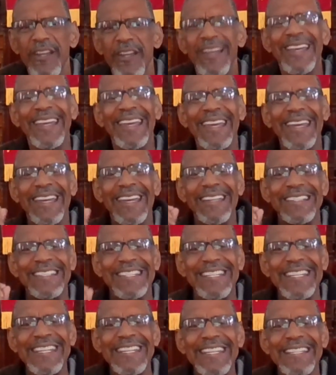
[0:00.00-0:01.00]
In
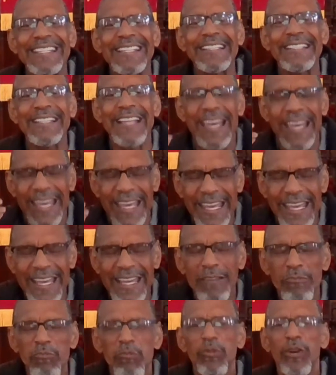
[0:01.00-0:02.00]
Jesus, it
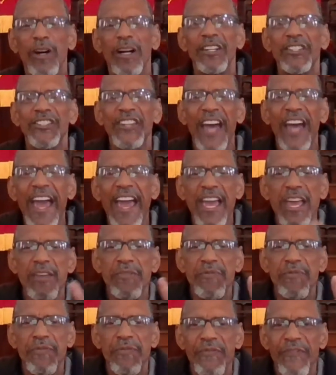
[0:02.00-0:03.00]
was a
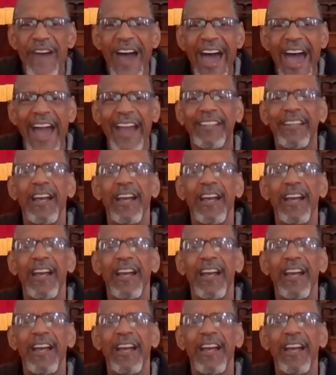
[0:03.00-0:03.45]
fact.